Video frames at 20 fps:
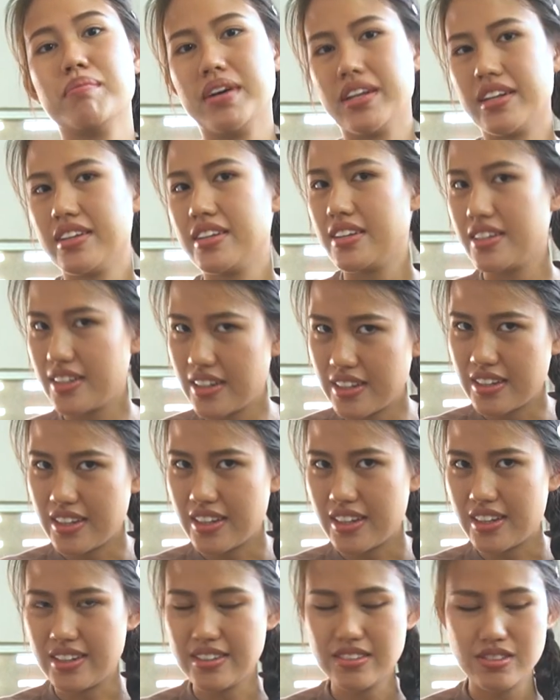But
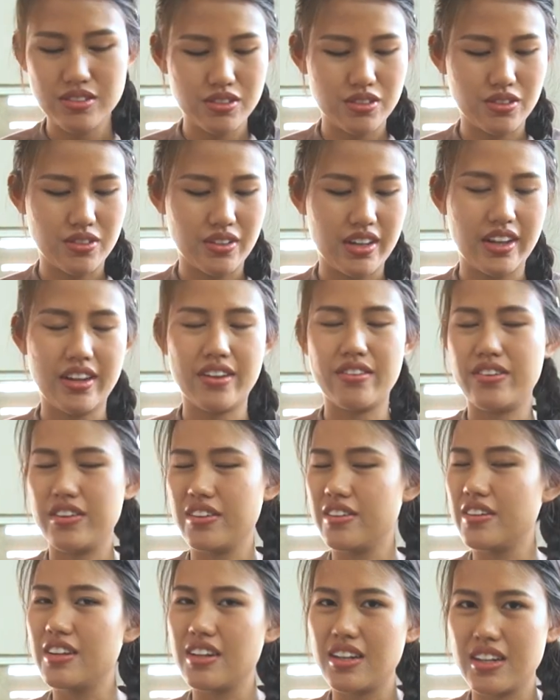as you know, I
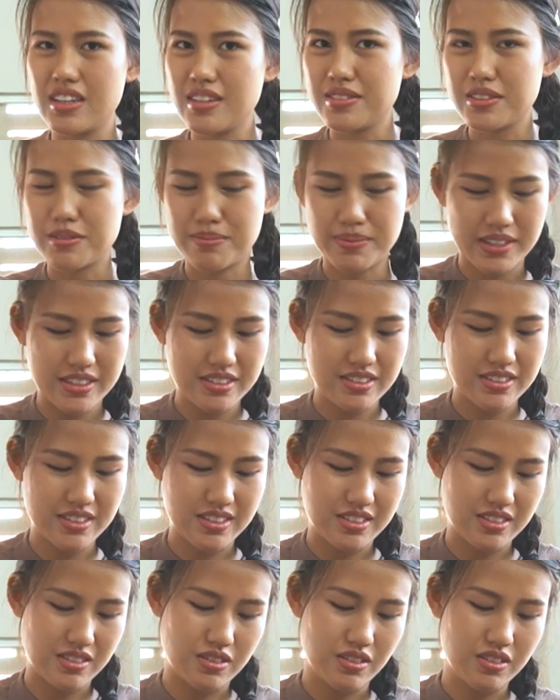really love
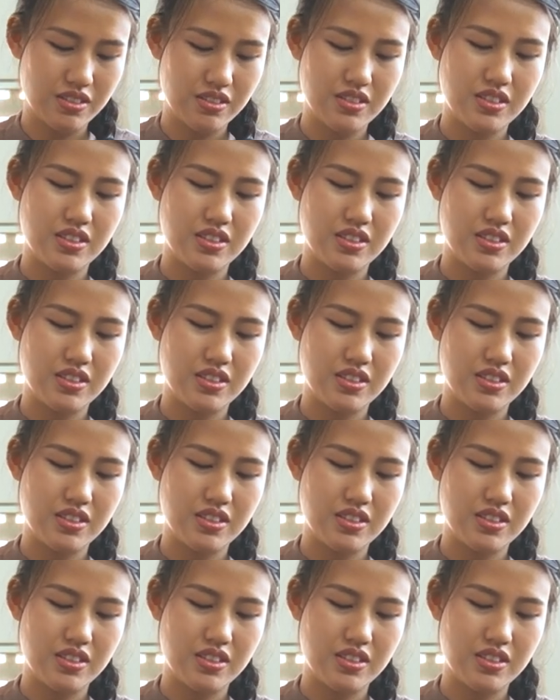spicy, so